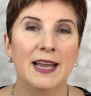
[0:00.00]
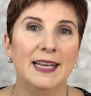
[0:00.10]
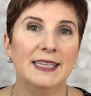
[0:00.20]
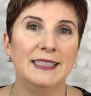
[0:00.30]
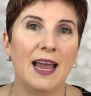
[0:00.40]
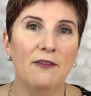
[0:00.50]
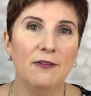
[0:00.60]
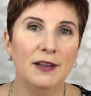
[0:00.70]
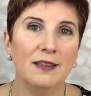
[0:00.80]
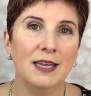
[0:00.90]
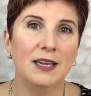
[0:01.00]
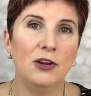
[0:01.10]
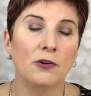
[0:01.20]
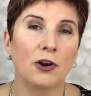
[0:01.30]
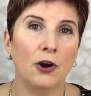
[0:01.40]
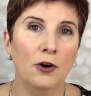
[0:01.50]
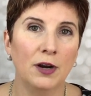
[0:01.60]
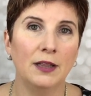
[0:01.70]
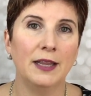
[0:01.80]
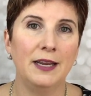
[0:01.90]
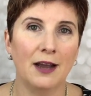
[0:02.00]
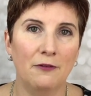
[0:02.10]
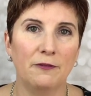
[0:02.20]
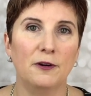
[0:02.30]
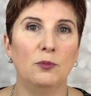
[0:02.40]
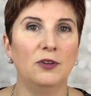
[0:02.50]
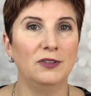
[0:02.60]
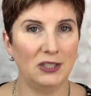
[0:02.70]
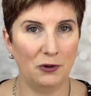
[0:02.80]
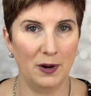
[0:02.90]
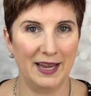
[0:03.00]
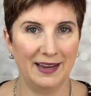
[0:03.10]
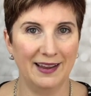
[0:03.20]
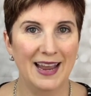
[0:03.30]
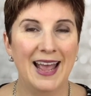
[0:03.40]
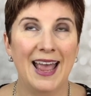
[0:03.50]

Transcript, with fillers: is everything you're currently comfortable doing.